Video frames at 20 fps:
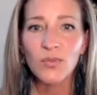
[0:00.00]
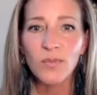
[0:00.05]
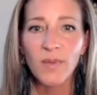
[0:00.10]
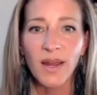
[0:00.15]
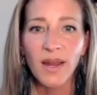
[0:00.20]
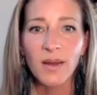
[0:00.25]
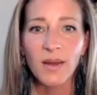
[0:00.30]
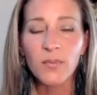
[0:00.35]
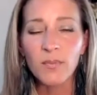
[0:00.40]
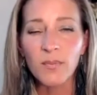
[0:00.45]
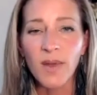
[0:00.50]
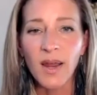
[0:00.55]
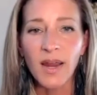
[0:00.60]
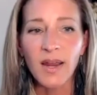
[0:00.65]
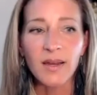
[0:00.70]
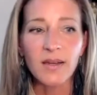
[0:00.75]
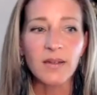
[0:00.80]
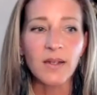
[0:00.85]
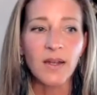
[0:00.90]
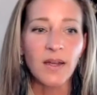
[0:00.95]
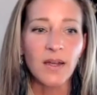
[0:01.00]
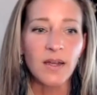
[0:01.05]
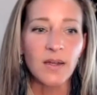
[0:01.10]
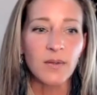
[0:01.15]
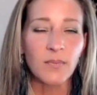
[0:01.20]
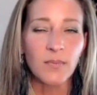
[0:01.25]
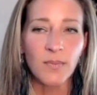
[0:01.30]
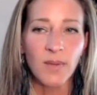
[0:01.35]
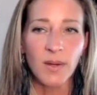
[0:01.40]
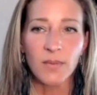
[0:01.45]

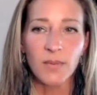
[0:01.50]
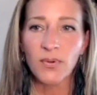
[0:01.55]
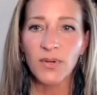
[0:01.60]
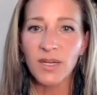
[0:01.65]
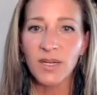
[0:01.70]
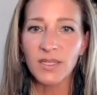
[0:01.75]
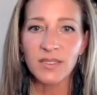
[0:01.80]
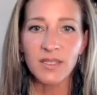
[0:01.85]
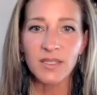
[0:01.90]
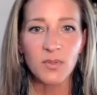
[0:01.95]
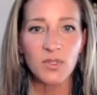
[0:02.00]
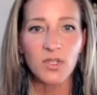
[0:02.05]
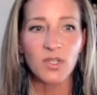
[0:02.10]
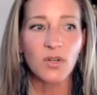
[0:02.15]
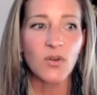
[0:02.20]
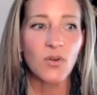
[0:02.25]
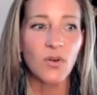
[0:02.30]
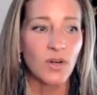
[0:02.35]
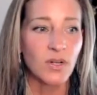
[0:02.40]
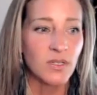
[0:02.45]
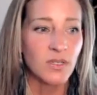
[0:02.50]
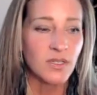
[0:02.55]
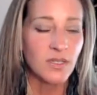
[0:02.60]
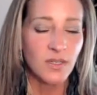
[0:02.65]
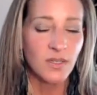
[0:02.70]
my preconception course.